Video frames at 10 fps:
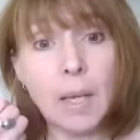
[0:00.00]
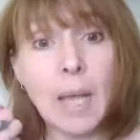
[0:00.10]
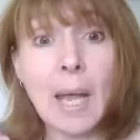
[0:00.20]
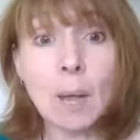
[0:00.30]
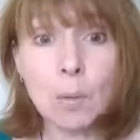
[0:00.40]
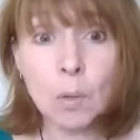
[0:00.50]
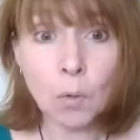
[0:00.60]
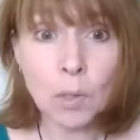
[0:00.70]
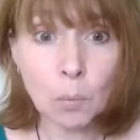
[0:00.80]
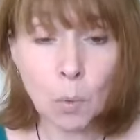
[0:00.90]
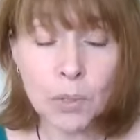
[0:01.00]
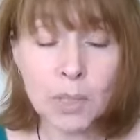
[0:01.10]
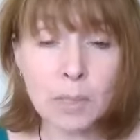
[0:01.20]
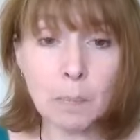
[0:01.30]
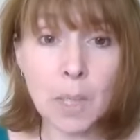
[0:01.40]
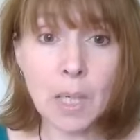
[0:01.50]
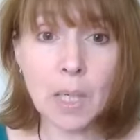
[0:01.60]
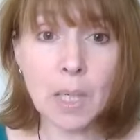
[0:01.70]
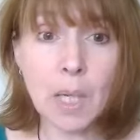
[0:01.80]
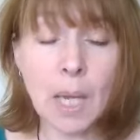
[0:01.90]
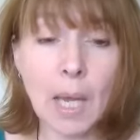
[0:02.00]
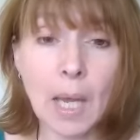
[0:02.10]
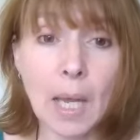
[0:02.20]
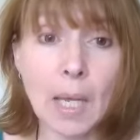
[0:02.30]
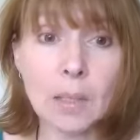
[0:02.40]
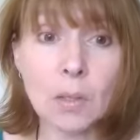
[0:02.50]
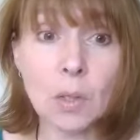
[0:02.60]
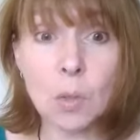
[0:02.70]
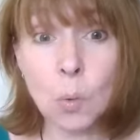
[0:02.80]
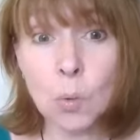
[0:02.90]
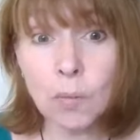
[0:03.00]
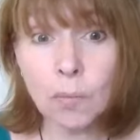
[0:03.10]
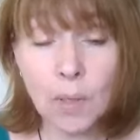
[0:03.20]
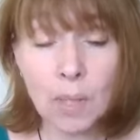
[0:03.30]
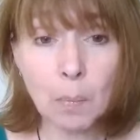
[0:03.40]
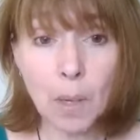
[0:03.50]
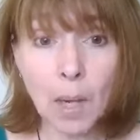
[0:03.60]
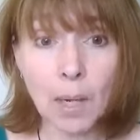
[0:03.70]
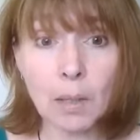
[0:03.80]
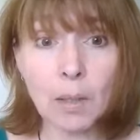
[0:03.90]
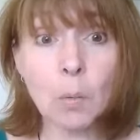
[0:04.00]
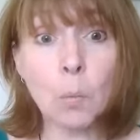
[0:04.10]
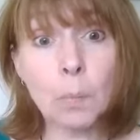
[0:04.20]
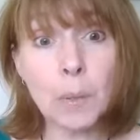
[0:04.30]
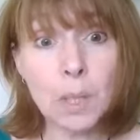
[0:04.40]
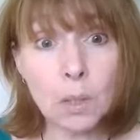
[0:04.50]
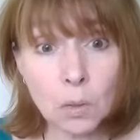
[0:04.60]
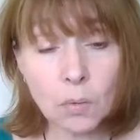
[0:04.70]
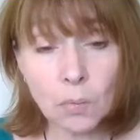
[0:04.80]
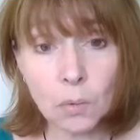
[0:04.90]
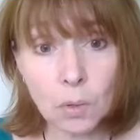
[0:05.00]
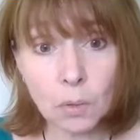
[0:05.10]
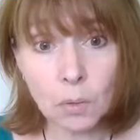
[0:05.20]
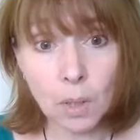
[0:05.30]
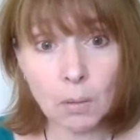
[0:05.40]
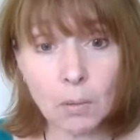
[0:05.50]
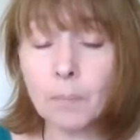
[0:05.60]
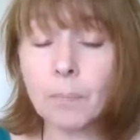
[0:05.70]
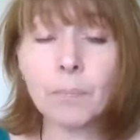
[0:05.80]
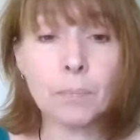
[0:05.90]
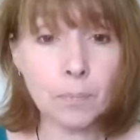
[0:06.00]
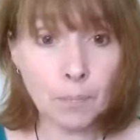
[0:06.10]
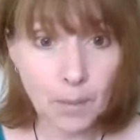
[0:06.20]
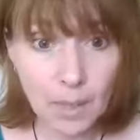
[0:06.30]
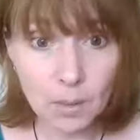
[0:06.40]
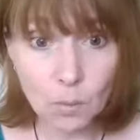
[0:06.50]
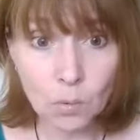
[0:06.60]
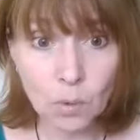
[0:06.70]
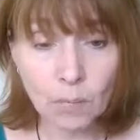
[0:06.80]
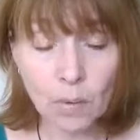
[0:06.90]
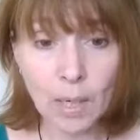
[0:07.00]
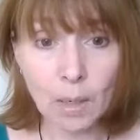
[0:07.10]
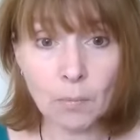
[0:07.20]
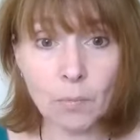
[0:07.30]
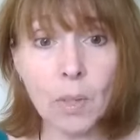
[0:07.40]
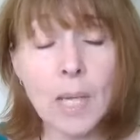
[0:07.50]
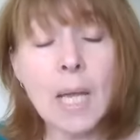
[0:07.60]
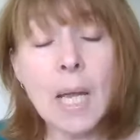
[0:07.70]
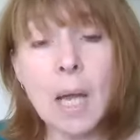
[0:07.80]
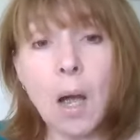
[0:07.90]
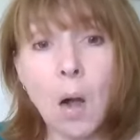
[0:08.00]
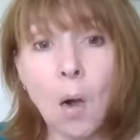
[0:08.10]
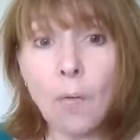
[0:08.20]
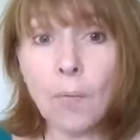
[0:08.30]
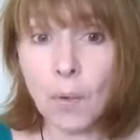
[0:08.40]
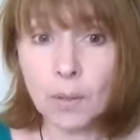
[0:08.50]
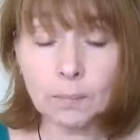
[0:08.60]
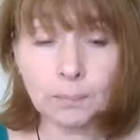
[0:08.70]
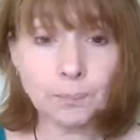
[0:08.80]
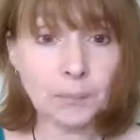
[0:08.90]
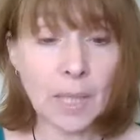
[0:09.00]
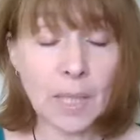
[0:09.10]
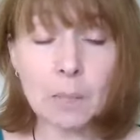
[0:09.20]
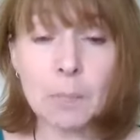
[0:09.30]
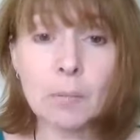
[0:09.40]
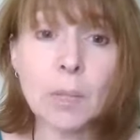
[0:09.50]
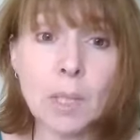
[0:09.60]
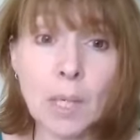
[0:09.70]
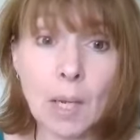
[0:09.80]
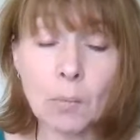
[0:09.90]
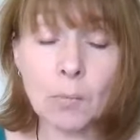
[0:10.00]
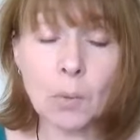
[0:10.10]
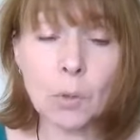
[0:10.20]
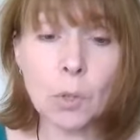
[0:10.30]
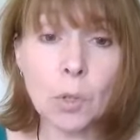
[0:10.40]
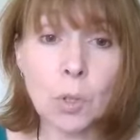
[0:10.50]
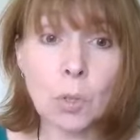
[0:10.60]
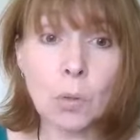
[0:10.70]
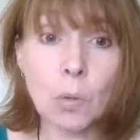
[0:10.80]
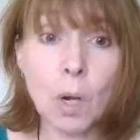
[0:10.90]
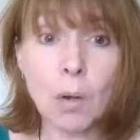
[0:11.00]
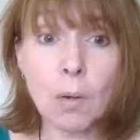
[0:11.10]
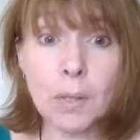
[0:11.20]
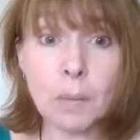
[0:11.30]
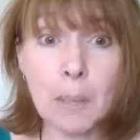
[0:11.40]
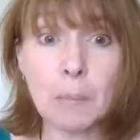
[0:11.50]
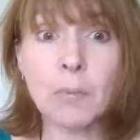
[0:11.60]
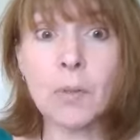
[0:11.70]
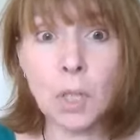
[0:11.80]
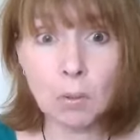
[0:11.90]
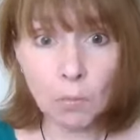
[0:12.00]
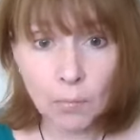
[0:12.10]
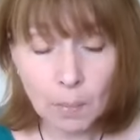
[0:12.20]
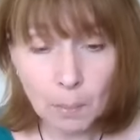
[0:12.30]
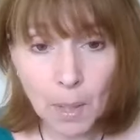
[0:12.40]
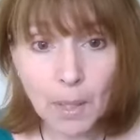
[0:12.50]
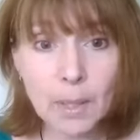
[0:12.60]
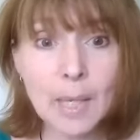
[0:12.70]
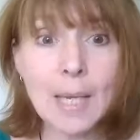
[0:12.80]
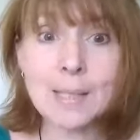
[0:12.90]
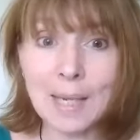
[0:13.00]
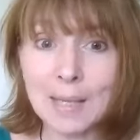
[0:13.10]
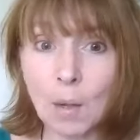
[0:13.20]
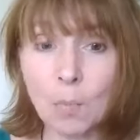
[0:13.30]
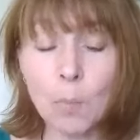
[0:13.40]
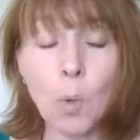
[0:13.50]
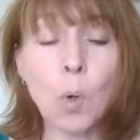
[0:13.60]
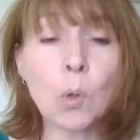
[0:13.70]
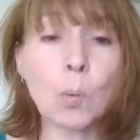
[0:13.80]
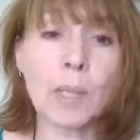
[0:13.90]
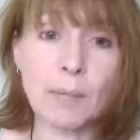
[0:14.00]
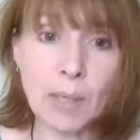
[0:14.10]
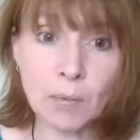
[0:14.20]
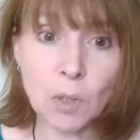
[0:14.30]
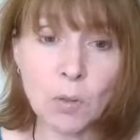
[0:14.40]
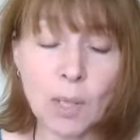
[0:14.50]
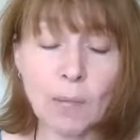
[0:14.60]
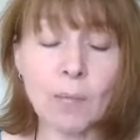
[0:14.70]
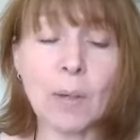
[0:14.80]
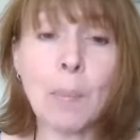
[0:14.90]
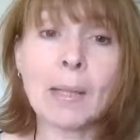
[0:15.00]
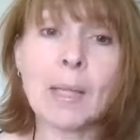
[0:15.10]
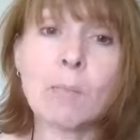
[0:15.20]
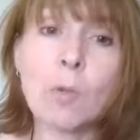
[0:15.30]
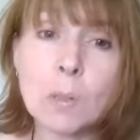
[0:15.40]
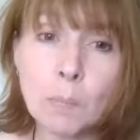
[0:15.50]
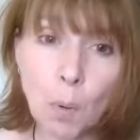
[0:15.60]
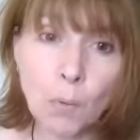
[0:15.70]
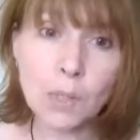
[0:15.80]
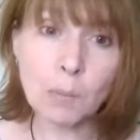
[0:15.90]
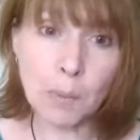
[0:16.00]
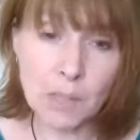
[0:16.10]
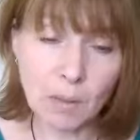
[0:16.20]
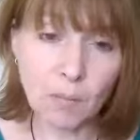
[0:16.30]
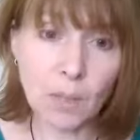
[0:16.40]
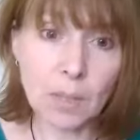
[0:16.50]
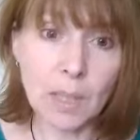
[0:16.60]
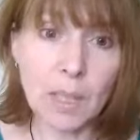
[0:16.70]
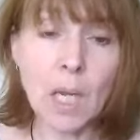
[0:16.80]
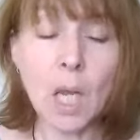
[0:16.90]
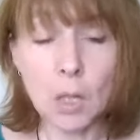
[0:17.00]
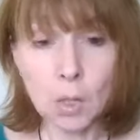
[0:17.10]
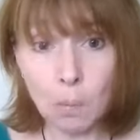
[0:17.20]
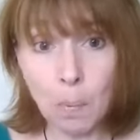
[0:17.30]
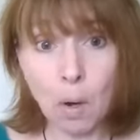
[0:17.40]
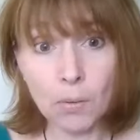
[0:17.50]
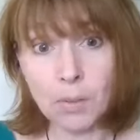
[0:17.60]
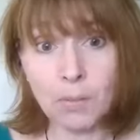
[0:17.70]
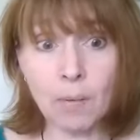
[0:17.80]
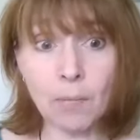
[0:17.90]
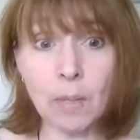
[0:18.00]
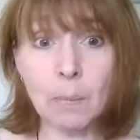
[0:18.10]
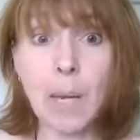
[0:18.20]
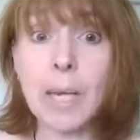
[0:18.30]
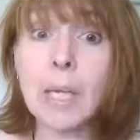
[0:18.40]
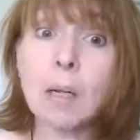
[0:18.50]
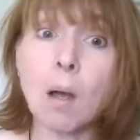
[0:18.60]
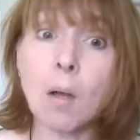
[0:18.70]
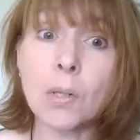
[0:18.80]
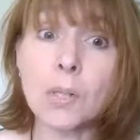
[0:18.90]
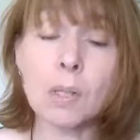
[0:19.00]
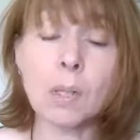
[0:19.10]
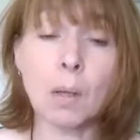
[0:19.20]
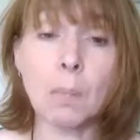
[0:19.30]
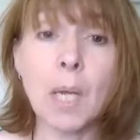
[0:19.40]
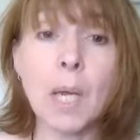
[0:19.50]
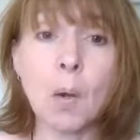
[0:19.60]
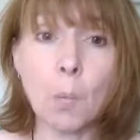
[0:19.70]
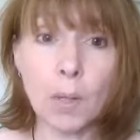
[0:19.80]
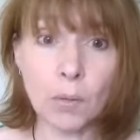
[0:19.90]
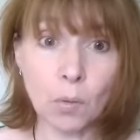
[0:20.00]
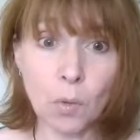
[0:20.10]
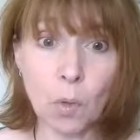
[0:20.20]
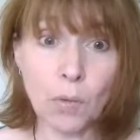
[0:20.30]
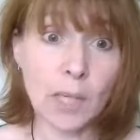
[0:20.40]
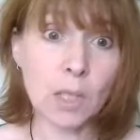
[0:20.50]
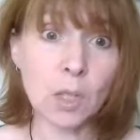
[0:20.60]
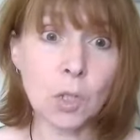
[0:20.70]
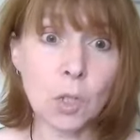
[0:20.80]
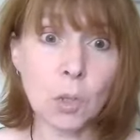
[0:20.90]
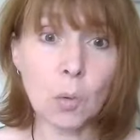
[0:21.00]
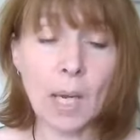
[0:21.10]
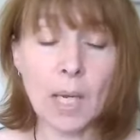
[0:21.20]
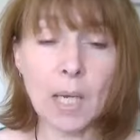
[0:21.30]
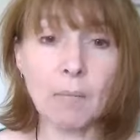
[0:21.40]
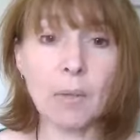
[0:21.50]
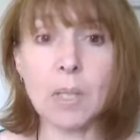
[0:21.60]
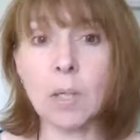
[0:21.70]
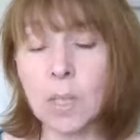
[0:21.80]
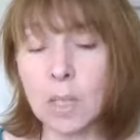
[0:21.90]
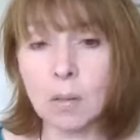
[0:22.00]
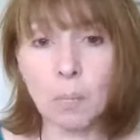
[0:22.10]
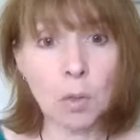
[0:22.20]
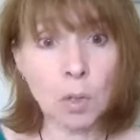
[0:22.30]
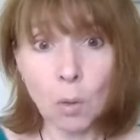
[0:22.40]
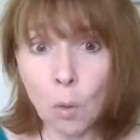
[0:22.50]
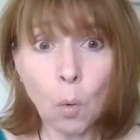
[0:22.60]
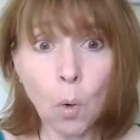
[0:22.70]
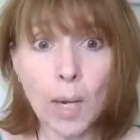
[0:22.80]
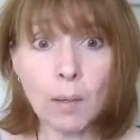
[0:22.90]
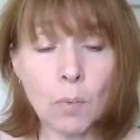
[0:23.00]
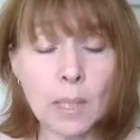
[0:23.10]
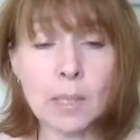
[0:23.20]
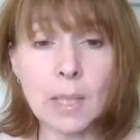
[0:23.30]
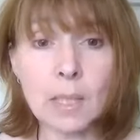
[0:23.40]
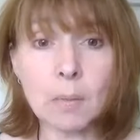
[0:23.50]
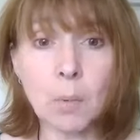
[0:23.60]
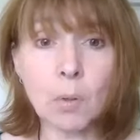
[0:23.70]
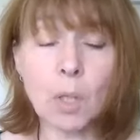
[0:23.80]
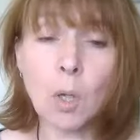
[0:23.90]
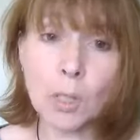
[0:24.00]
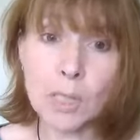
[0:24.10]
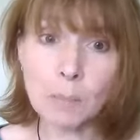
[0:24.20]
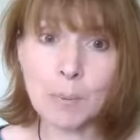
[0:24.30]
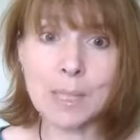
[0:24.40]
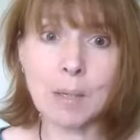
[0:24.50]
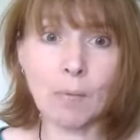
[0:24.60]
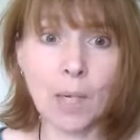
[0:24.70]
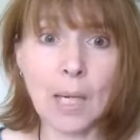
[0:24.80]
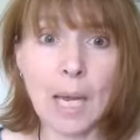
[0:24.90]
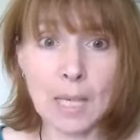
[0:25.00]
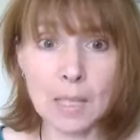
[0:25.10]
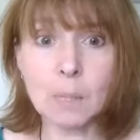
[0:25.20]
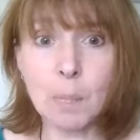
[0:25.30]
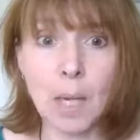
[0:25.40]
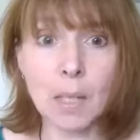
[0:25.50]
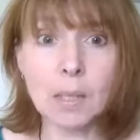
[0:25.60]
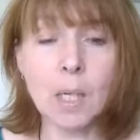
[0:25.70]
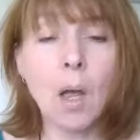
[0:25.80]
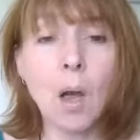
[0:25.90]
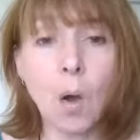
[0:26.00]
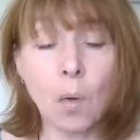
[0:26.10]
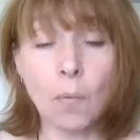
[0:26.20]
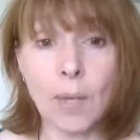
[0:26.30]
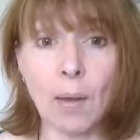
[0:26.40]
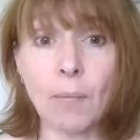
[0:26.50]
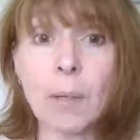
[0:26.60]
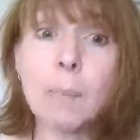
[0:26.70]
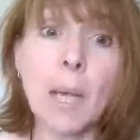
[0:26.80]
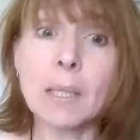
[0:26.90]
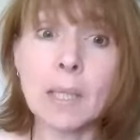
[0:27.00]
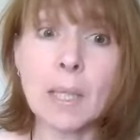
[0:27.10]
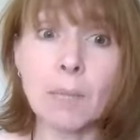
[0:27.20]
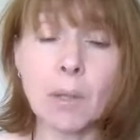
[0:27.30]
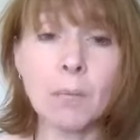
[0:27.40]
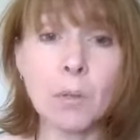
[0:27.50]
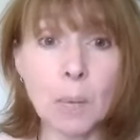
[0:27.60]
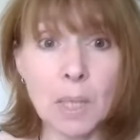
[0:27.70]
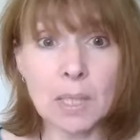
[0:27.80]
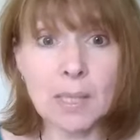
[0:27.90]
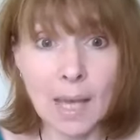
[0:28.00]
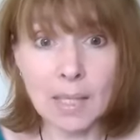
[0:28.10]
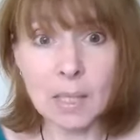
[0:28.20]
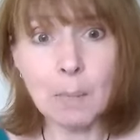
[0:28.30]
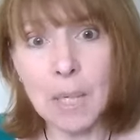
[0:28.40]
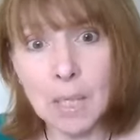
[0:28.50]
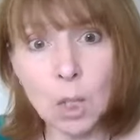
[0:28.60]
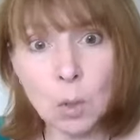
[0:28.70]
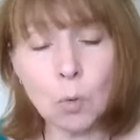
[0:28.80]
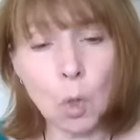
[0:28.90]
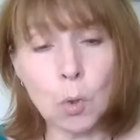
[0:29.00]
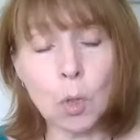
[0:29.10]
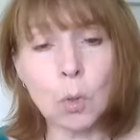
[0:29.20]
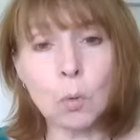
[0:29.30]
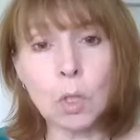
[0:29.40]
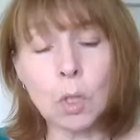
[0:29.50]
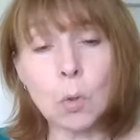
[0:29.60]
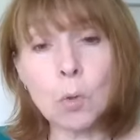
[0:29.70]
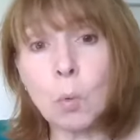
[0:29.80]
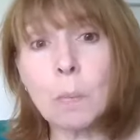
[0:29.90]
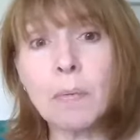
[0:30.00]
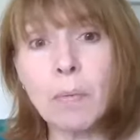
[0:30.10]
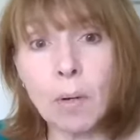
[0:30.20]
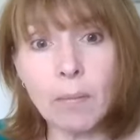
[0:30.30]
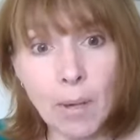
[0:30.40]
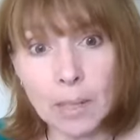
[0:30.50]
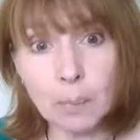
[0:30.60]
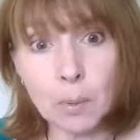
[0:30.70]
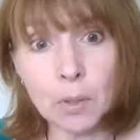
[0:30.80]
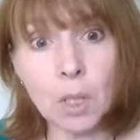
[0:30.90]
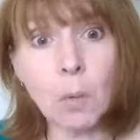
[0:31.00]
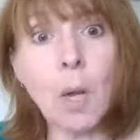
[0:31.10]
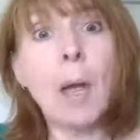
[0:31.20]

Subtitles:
how long you want it to be and the sorts of feedback that will be useful to you is also very helpful. Often, it can be really helpful to ask people for general feedback, take that on board when they've given you that feedback, then respond specifically to parts of that feedback and ask them whether or not they can do a video testimonial or a written testimonial on a specific aspect of that feedback that they've given you, because that's the bit that you know that you can use and will be very valuable to you.